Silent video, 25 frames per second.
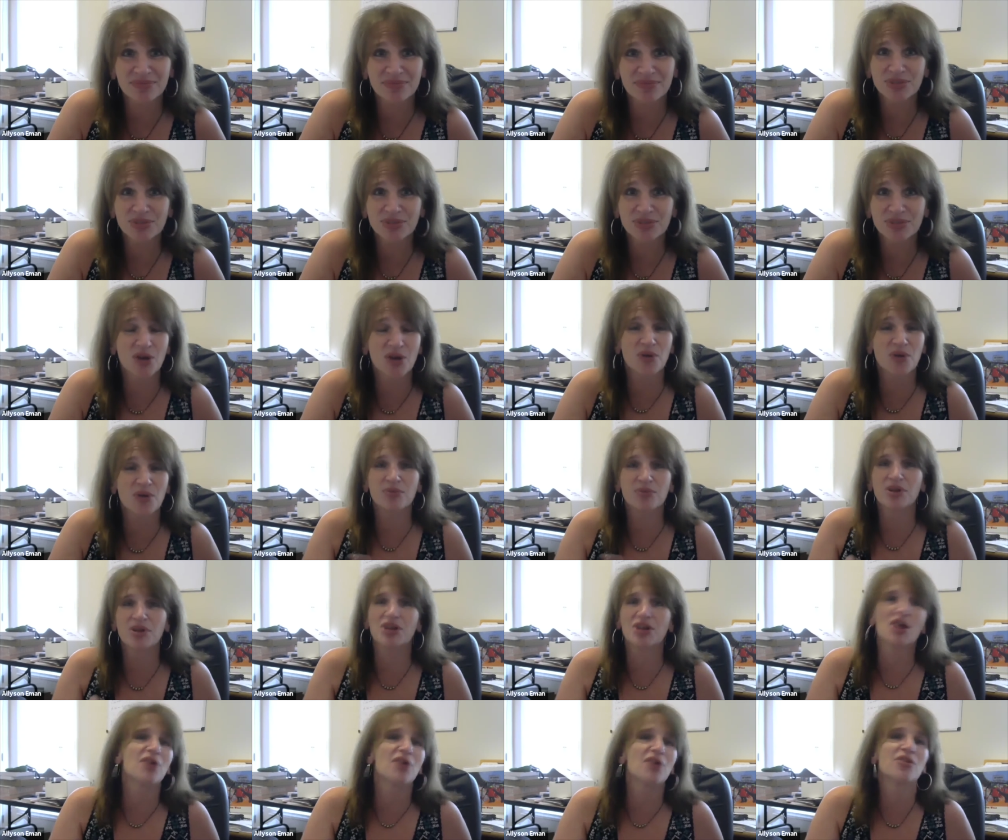So
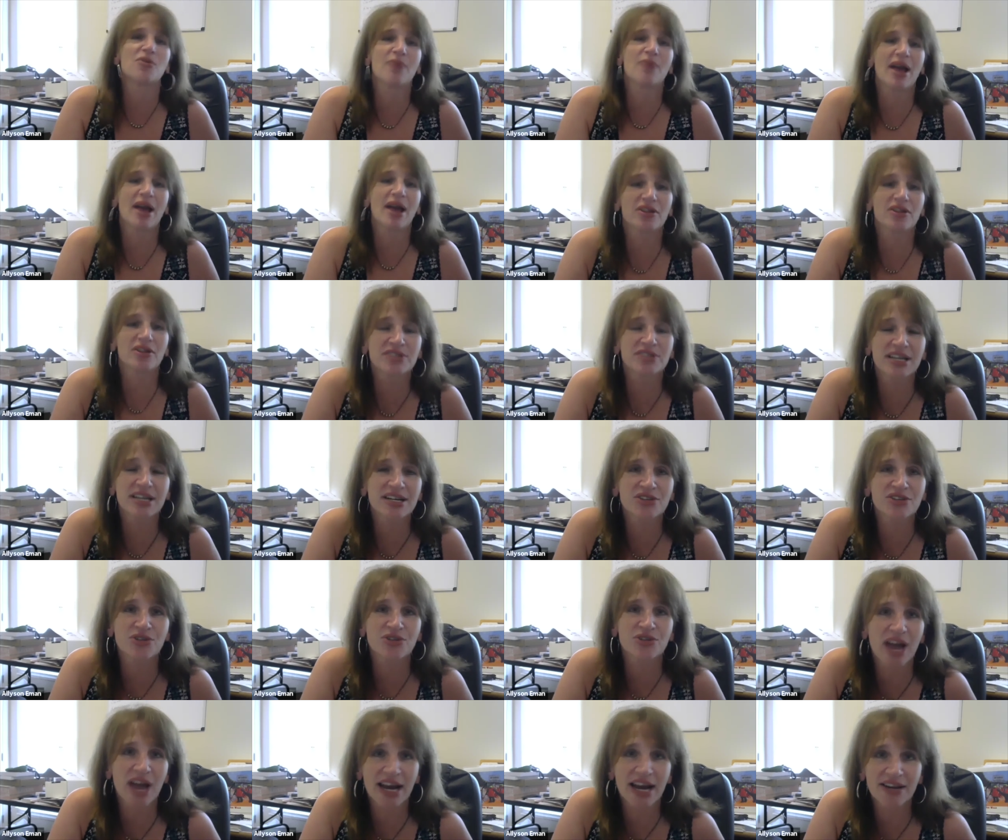the regular
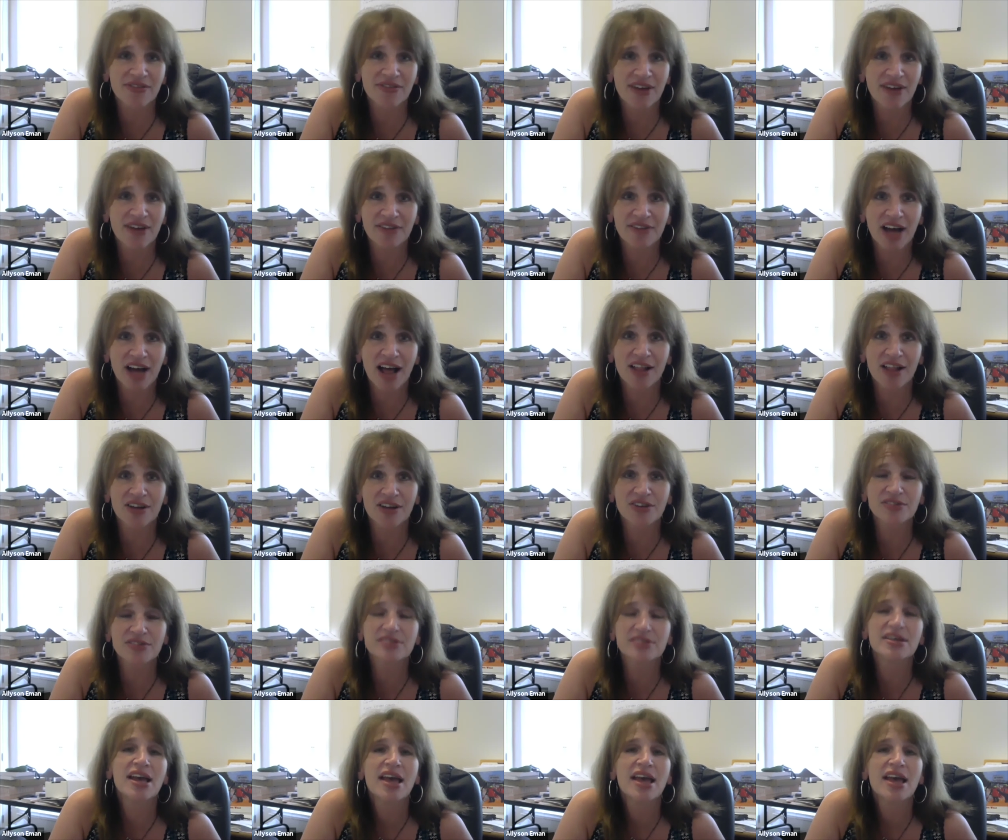tickets are $95.